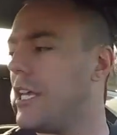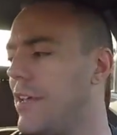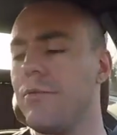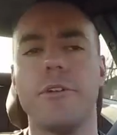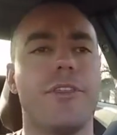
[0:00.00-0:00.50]

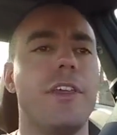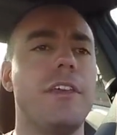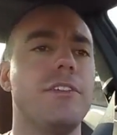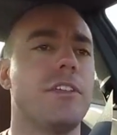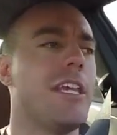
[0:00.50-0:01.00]
Even with
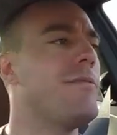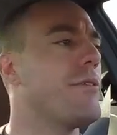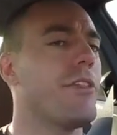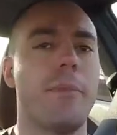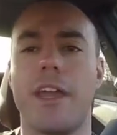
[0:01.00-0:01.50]

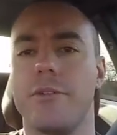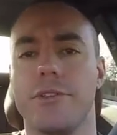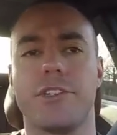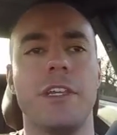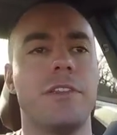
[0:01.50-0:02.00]
the
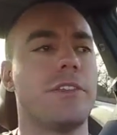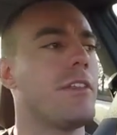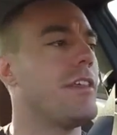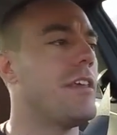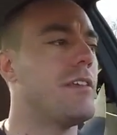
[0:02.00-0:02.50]
manual seats,
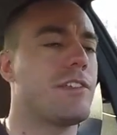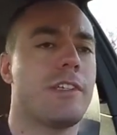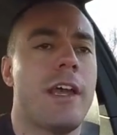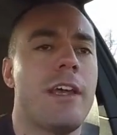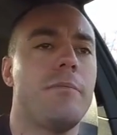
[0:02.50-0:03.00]
the
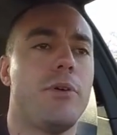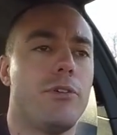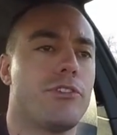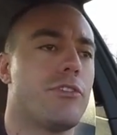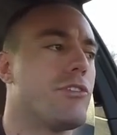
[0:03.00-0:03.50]
side
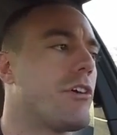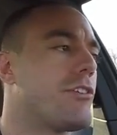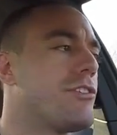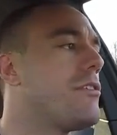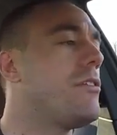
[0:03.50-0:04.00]
bolsters are
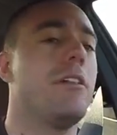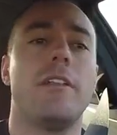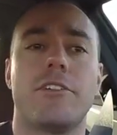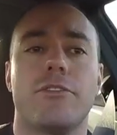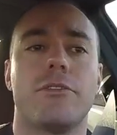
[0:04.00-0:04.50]
still
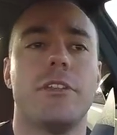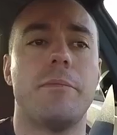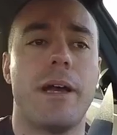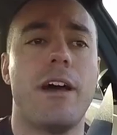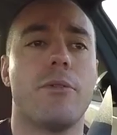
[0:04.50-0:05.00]
electrically
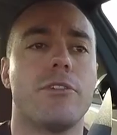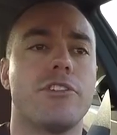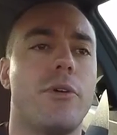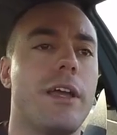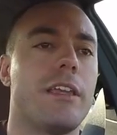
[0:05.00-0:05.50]
powered,
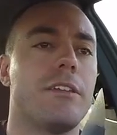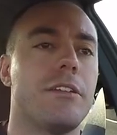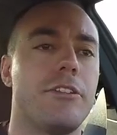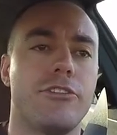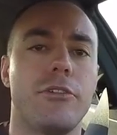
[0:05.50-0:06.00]
so
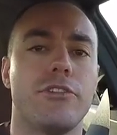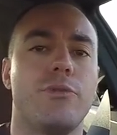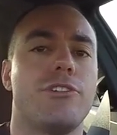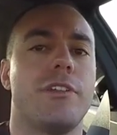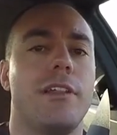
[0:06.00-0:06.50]
there's still a
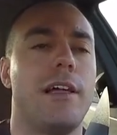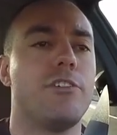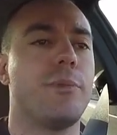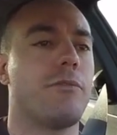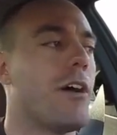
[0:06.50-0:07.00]
switch that
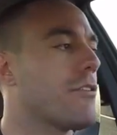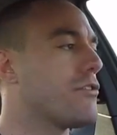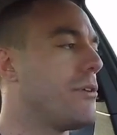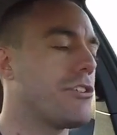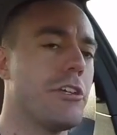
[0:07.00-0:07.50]
allows me, a rocker
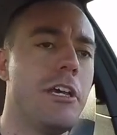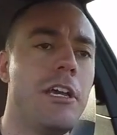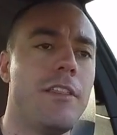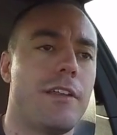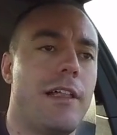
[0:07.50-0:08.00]
switch
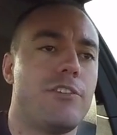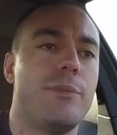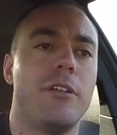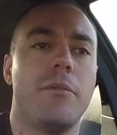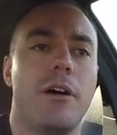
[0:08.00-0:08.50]
that allows
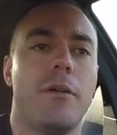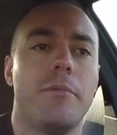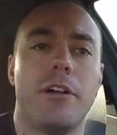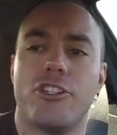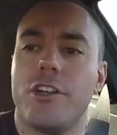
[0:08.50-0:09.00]
me to
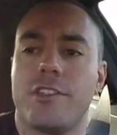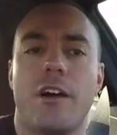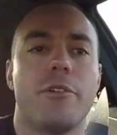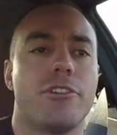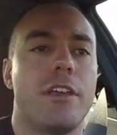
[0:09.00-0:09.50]
adjust
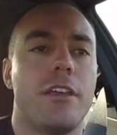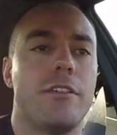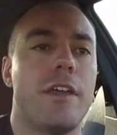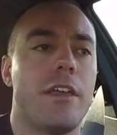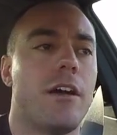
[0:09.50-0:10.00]
how much
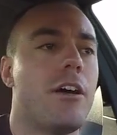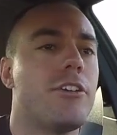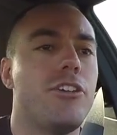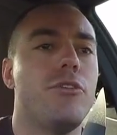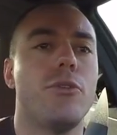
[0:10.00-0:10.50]
they
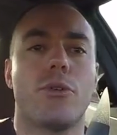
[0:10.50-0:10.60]
hug you